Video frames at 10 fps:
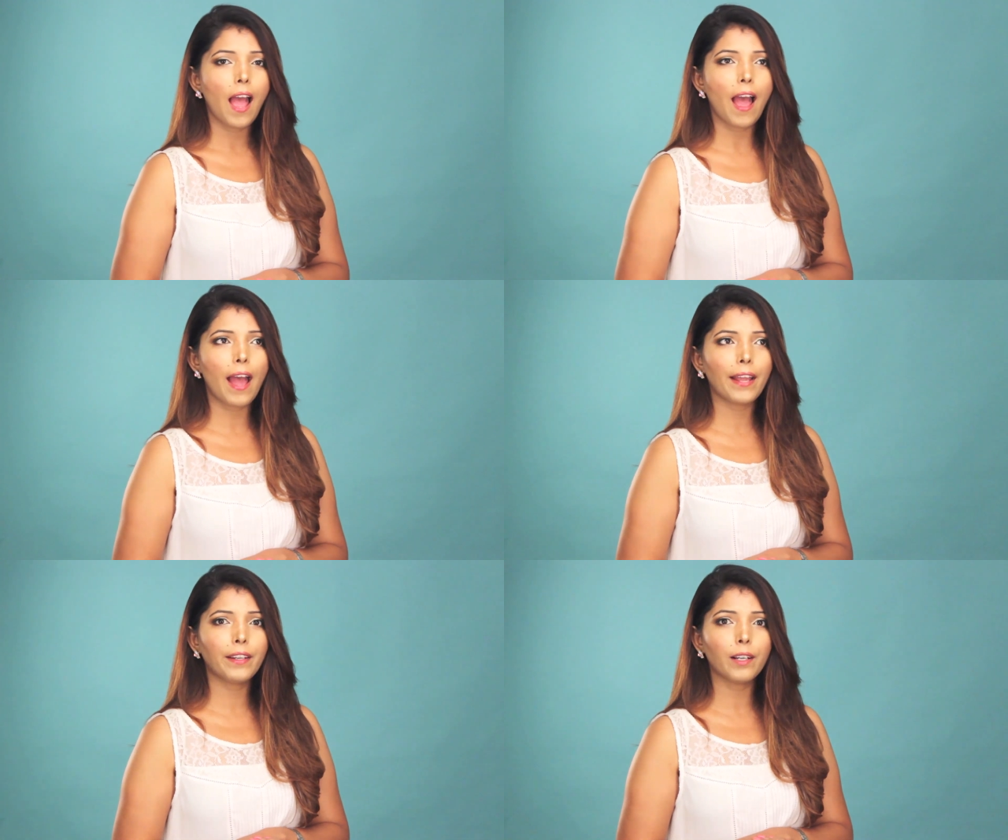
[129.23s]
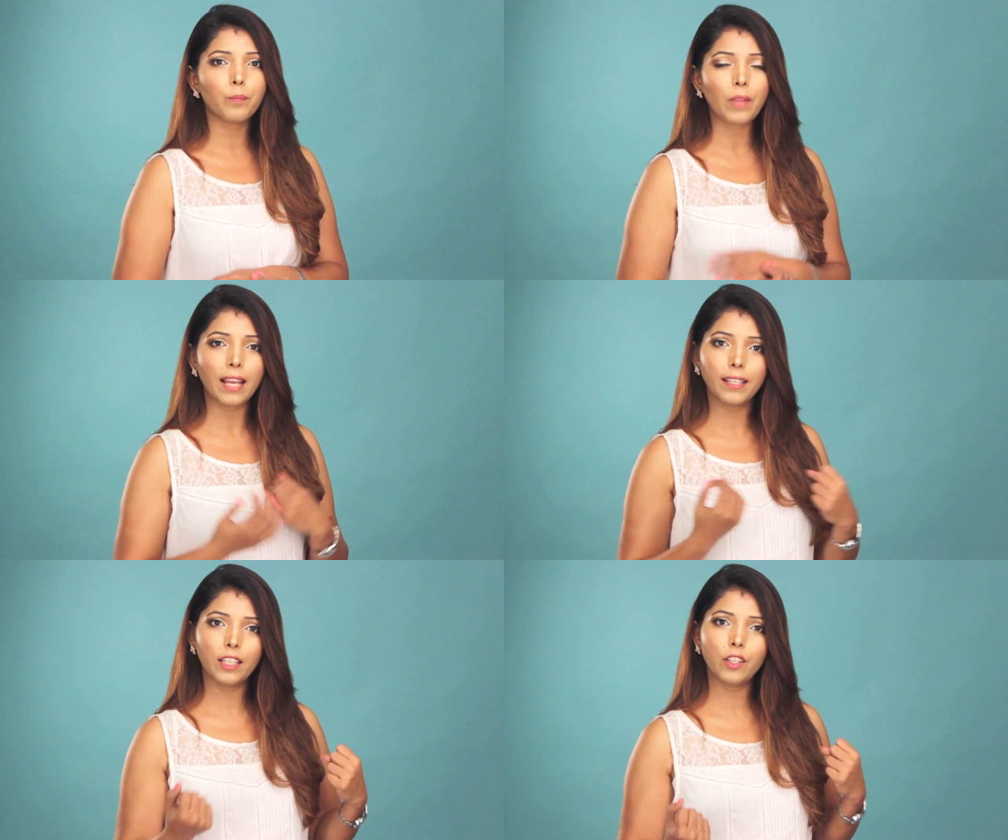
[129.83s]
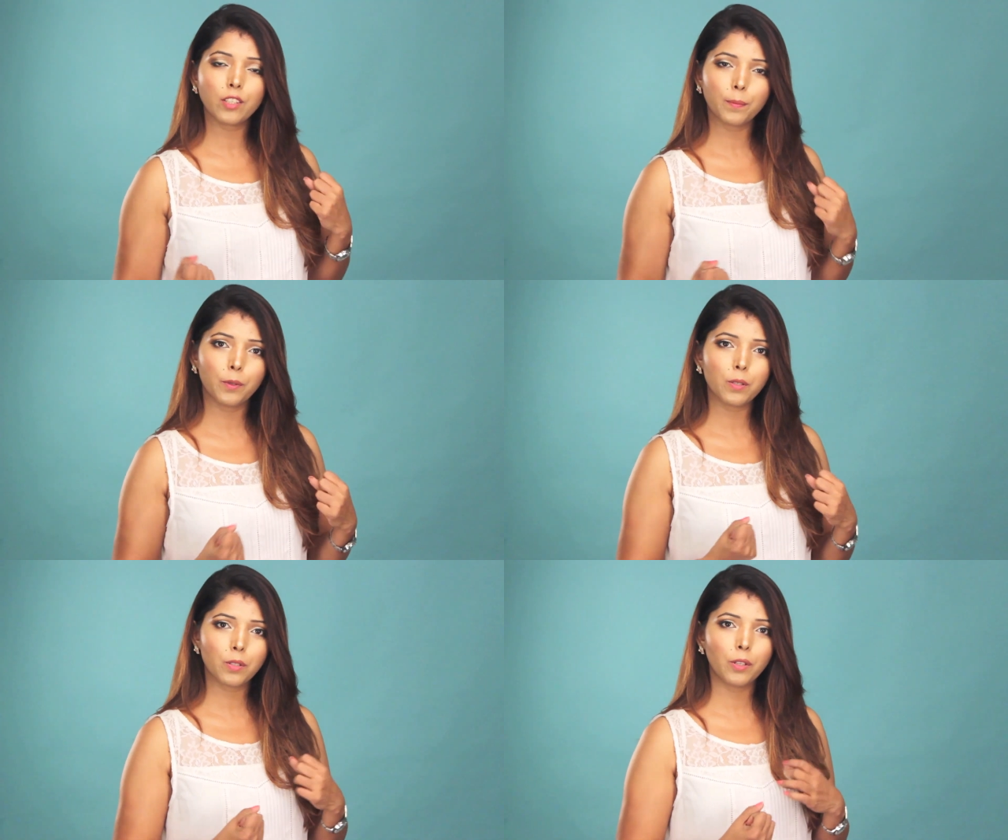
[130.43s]
And ideally you're
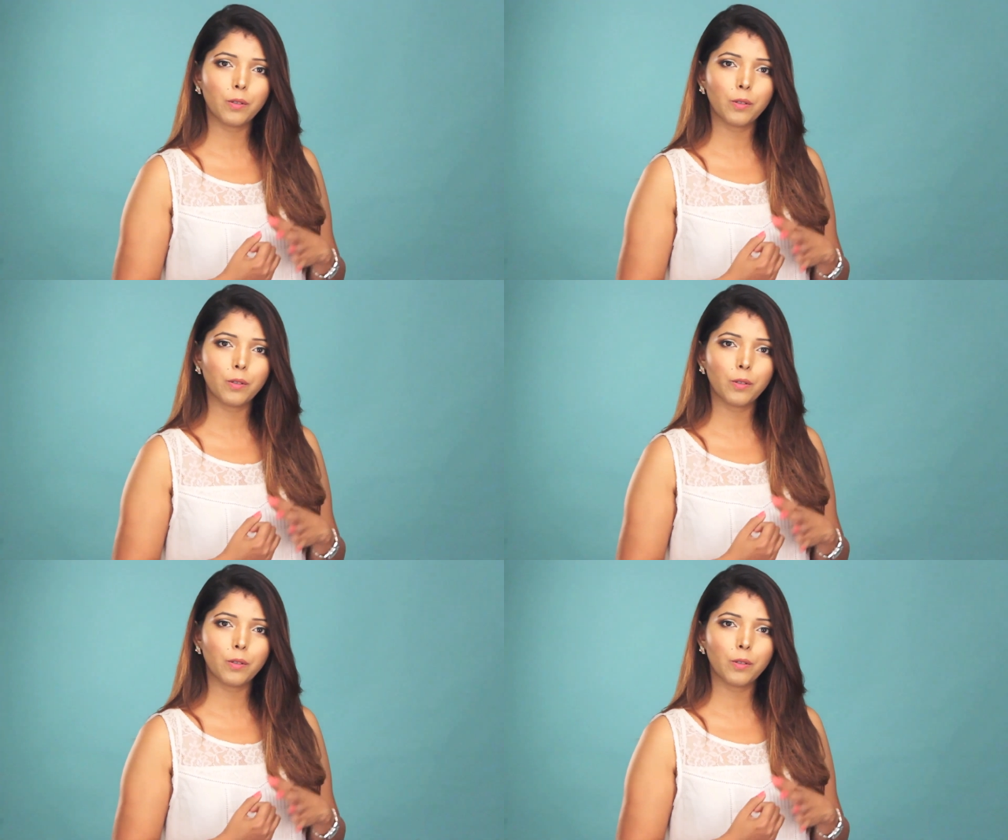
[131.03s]
supposed to